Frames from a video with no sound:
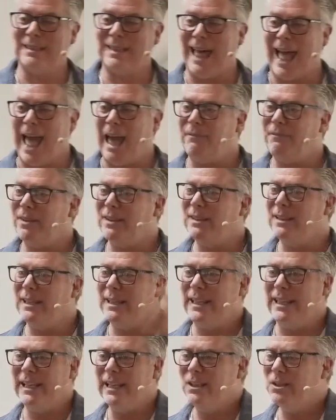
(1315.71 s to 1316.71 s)
Laugh at
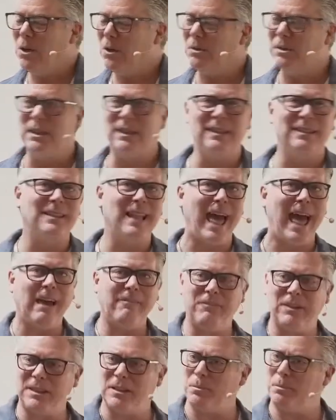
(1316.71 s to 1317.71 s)
the ego.
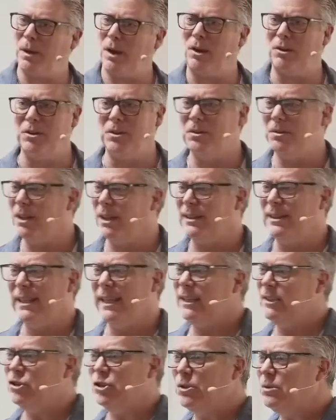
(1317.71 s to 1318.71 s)
Laugh at the part of you
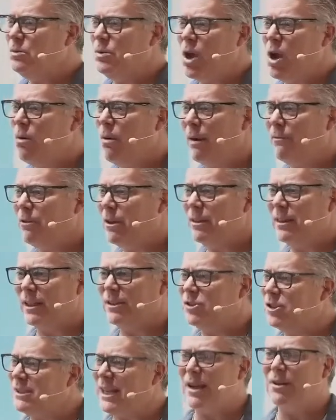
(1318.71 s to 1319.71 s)
that thinks you know
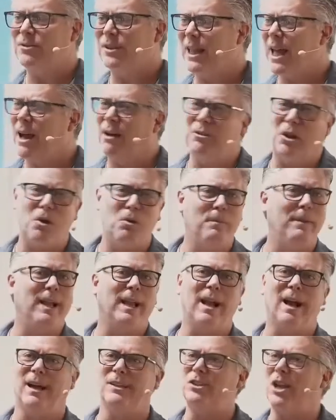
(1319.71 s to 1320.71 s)
everything. Just out loud, oh
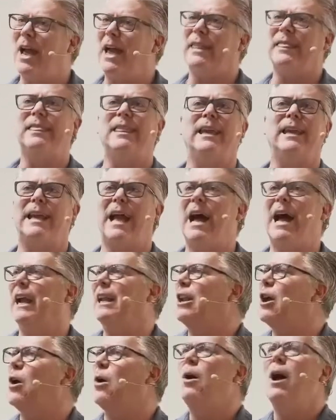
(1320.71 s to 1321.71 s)
my gosh, I think
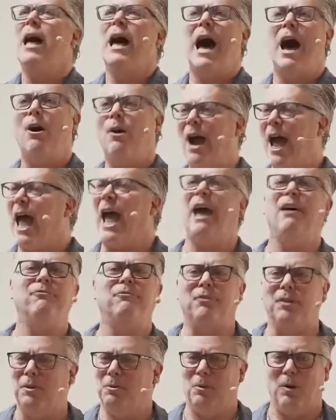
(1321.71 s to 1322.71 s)
I know how
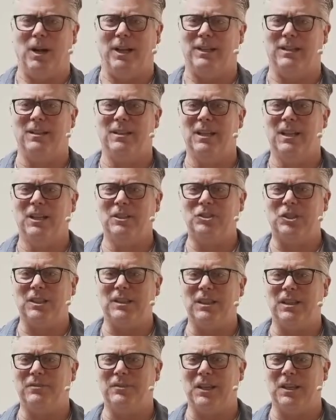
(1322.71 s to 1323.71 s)
everyone
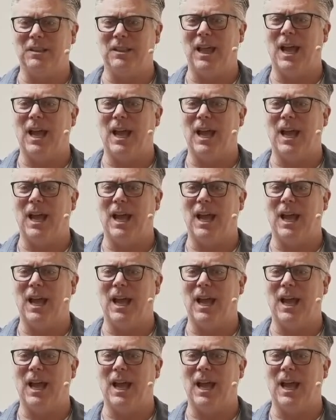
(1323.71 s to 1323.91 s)
should live